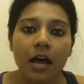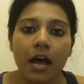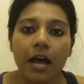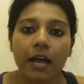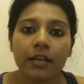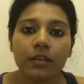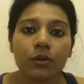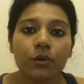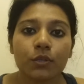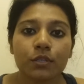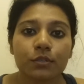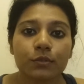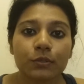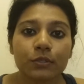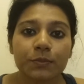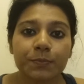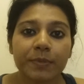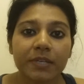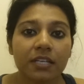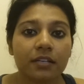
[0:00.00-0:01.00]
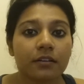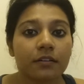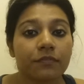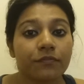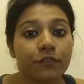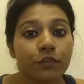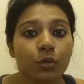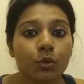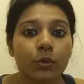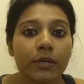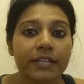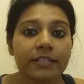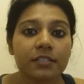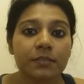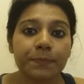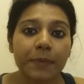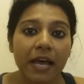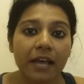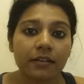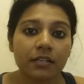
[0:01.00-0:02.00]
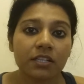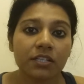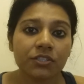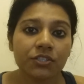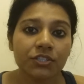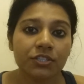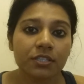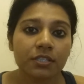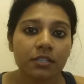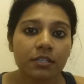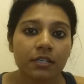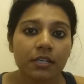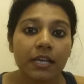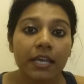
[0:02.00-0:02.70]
I also speak fluent Spanish,